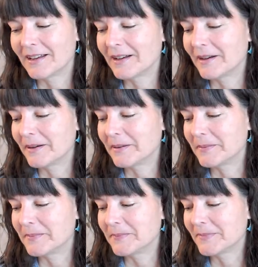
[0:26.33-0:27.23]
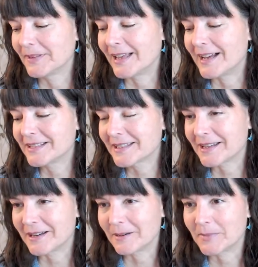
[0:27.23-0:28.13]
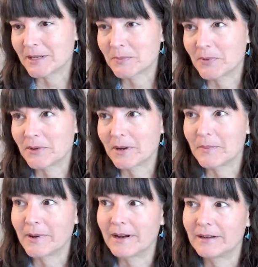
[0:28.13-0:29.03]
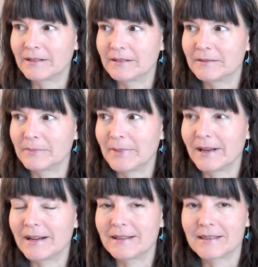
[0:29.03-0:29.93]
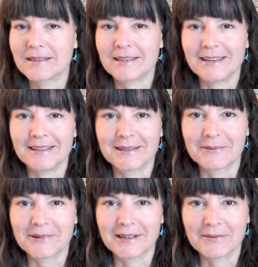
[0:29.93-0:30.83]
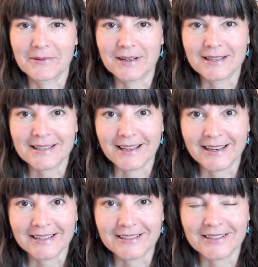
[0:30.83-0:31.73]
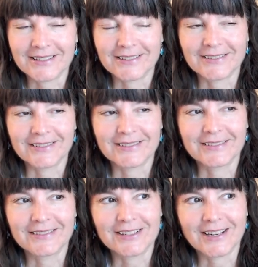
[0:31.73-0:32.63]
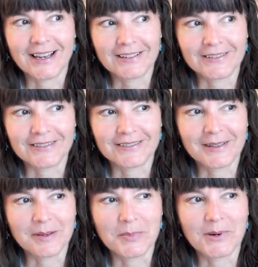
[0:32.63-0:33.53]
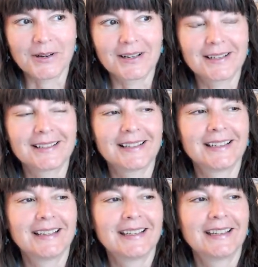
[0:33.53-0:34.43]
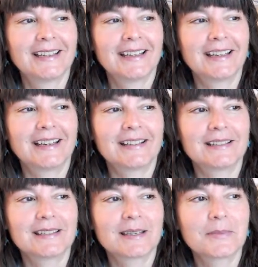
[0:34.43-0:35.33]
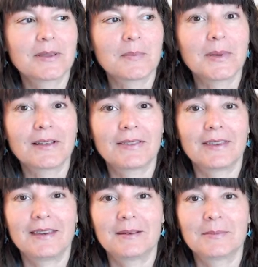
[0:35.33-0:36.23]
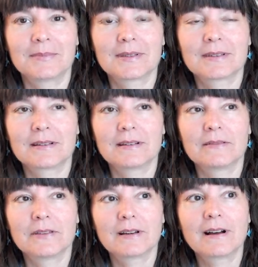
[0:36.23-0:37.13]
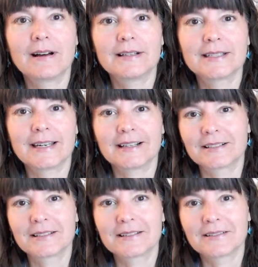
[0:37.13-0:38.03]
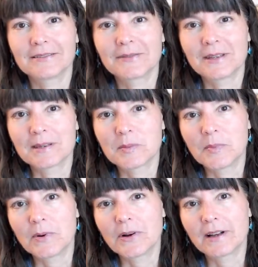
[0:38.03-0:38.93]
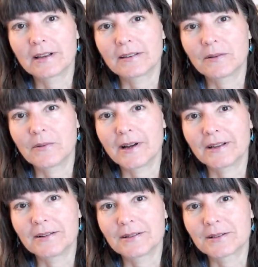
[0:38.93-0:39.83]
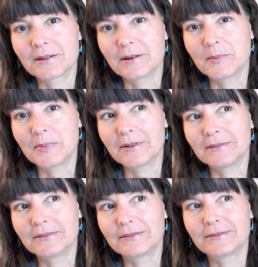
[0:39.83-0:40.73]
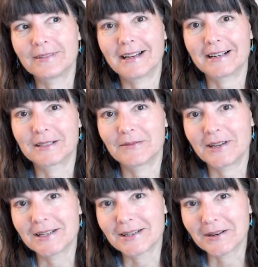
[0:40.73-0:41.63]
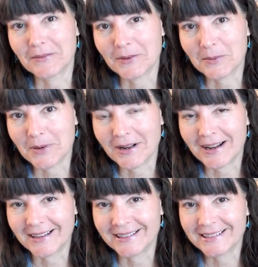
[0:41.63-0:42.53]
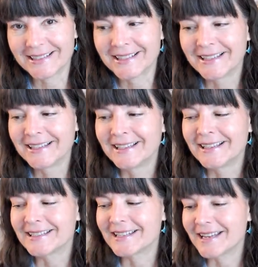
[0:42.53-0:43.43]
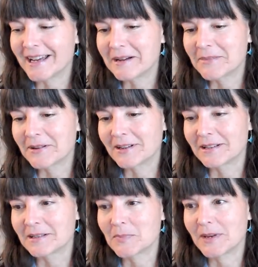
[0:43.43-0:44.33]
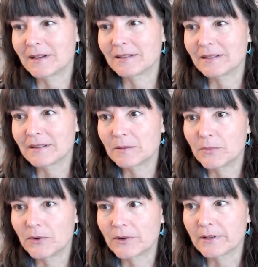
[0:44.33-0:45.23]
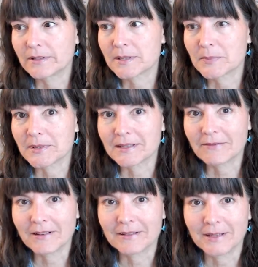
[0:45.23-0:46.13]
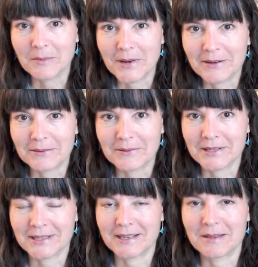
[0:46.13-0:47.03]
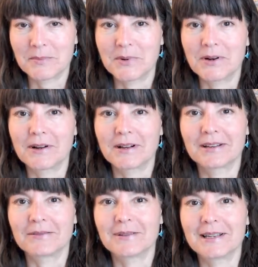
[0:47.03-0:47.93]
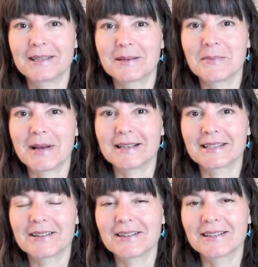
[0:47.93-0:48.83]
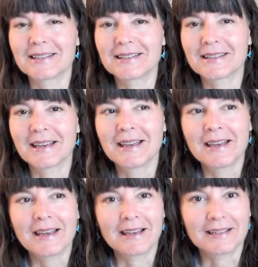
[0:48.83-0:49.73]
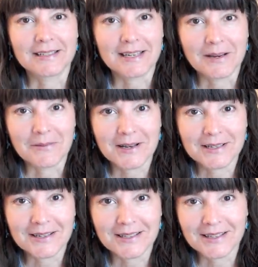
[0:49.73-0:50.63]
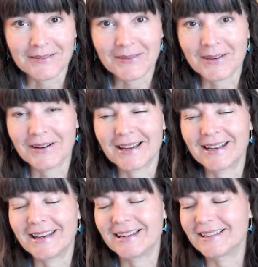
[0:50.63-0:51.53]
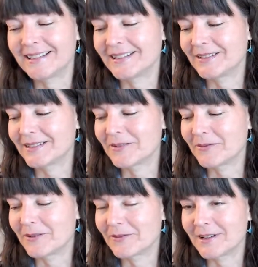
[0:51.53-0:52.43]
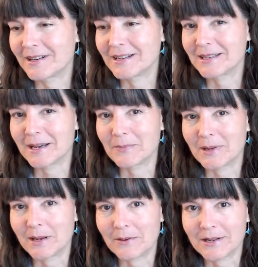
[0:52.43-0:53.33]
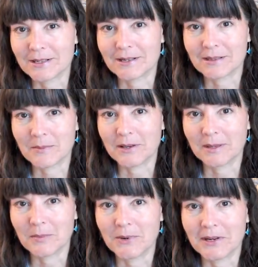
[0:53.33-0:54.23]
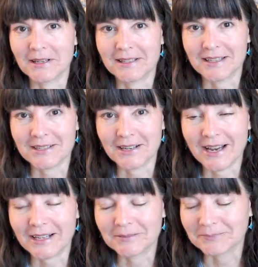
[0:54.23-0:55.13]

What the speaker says: Last time I spoke about behind the scenes, what it's like to channel the book, and some of the big themes of the context of this book and the wider scope of activation of humankind. Today I'm going to speak a little more specifically about what's in the book and read some passages and take questions if there are any, and so feel free to type any questions about the book in the chat.